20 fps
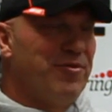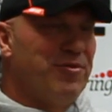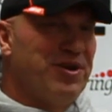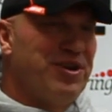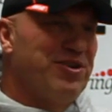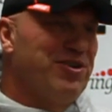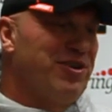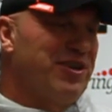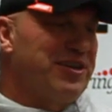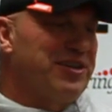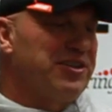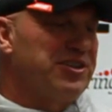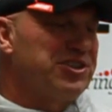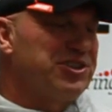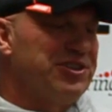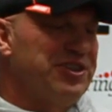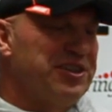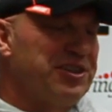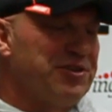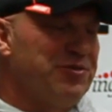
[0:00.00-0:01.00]
when you look at the
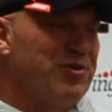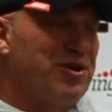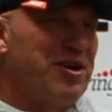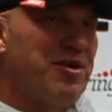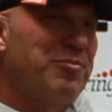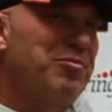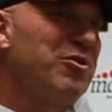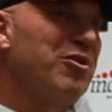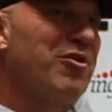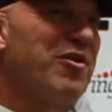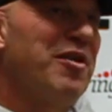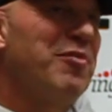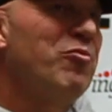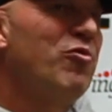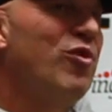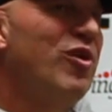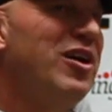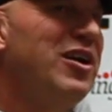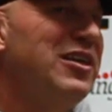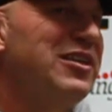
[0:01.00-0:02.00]
strength of what our program
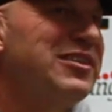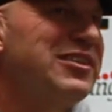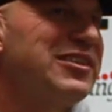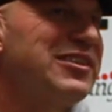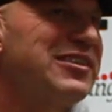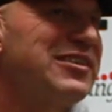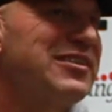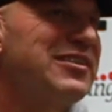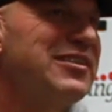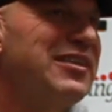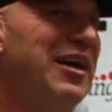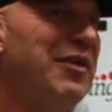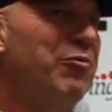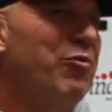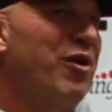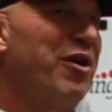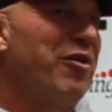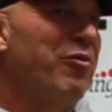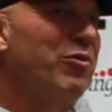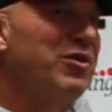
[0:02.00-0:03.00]
was and
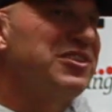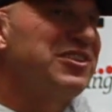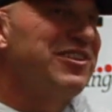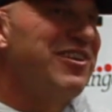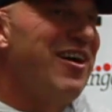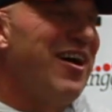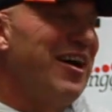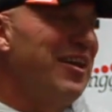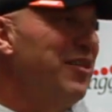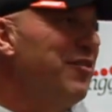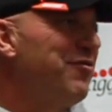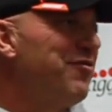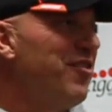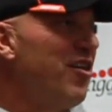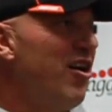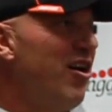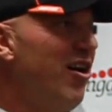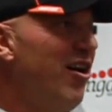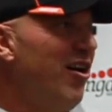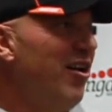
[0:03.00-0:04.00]
what it was not in the
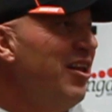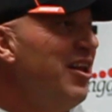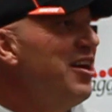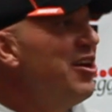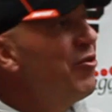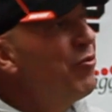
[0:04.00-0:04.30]
fall,